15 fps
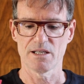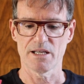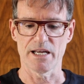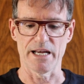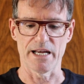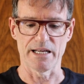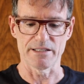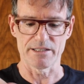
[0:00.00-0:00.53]

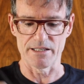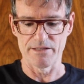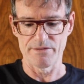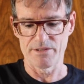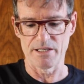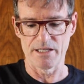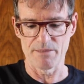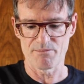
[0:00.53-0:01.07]

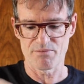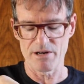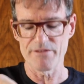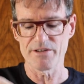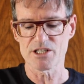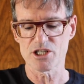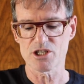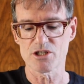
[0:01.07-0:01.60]
the
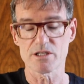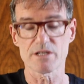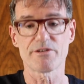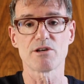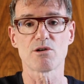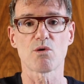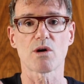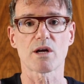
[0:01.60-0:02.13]
previous issues, if
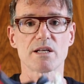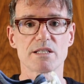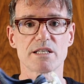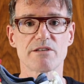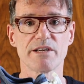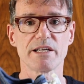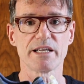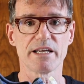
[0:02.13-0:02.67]
you're
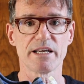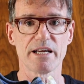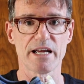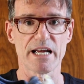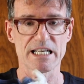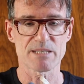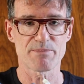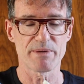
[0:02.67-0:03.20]
considering the
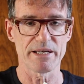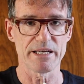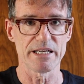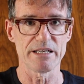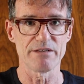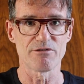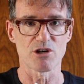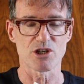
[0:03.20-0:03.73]

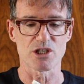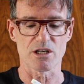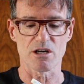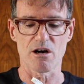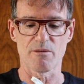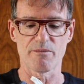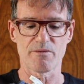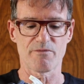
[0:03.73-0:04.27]
SPE version
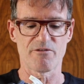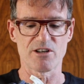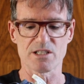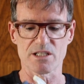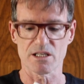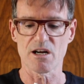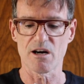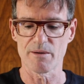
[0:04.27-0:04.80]

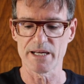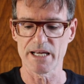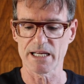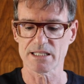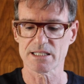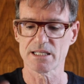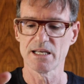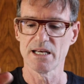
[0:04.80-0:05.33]
versus the Carbon
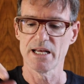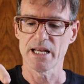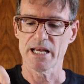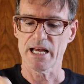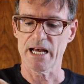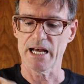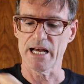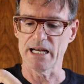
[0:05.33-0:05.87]
X,
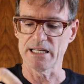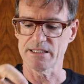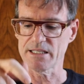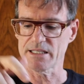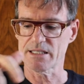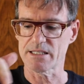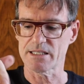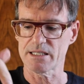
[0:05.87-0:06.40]

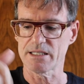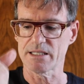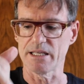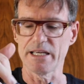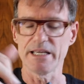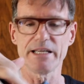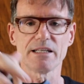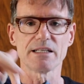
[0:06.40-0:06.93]
the
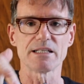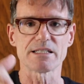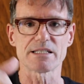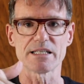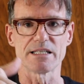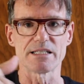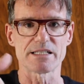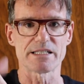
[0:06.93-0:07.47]
heel
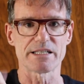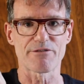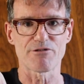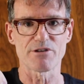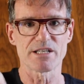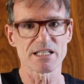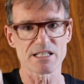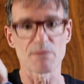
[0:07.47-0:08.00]
is
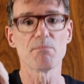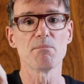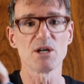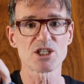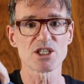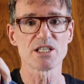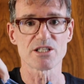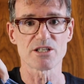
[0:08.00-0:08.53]
different. These are
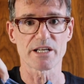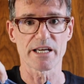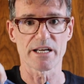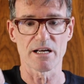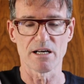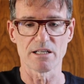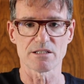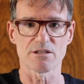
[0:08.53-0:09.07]
much easier to
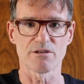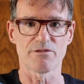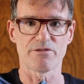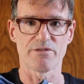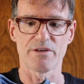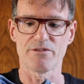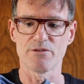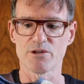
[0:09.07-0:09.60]
get on. So
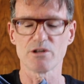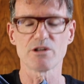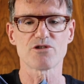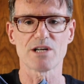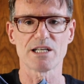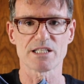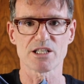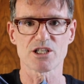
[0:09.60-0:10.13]
if you're doing a
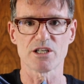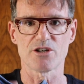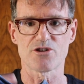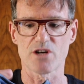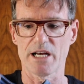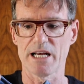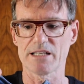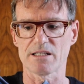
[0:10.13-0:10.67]
transition in
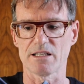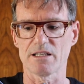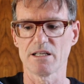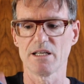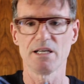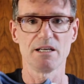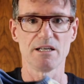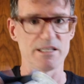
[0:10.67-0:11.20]
triathlon,
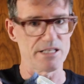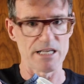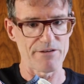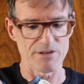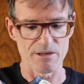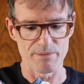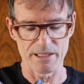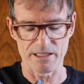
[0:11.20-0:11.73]

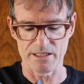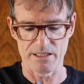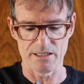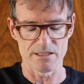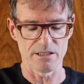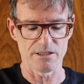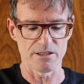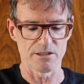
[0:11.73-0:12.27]
definitely pick
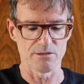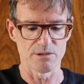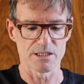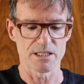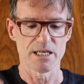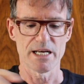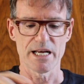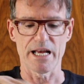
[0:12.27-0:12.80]
these, not the other
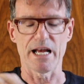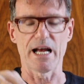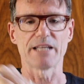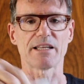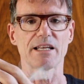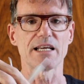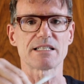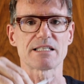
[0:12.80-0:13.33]
ones.
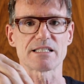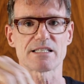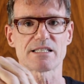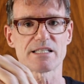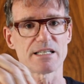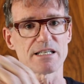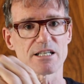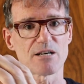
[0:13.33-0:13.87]
And the laces
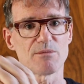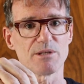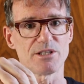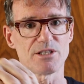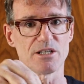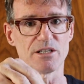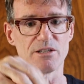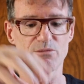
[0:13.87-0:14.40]
didn't come
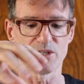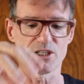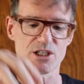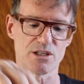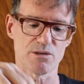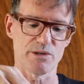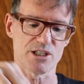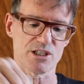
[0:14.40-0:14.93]
undone,
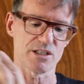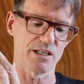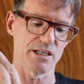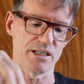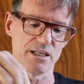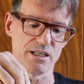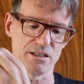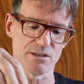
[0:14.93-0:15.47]
which
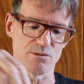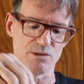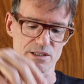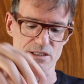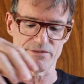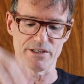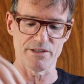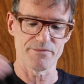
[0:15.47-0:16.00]
the other ones